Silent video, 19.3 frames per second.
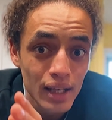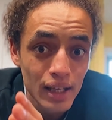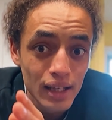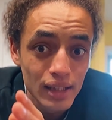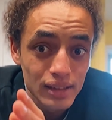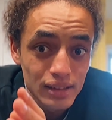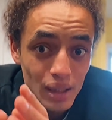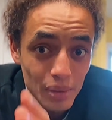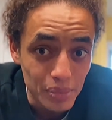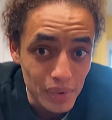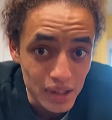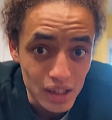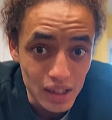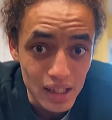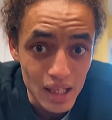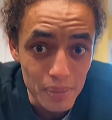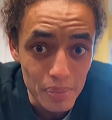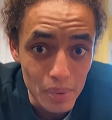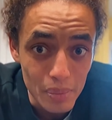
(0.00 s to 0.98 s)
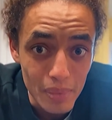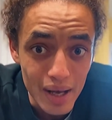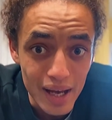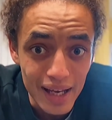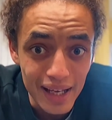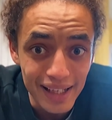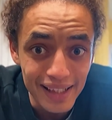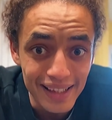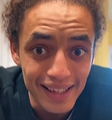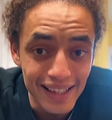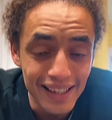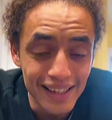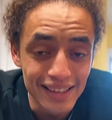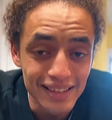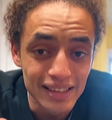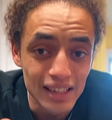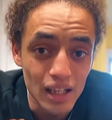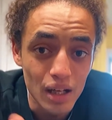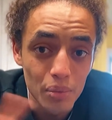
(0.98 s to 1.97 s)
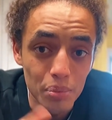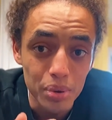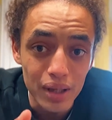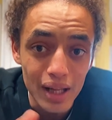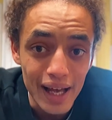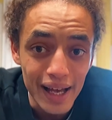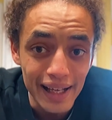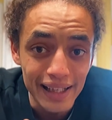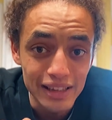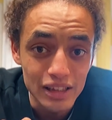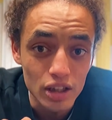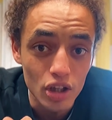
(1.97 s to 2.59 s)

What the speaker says: Something to keep in mind is the compliance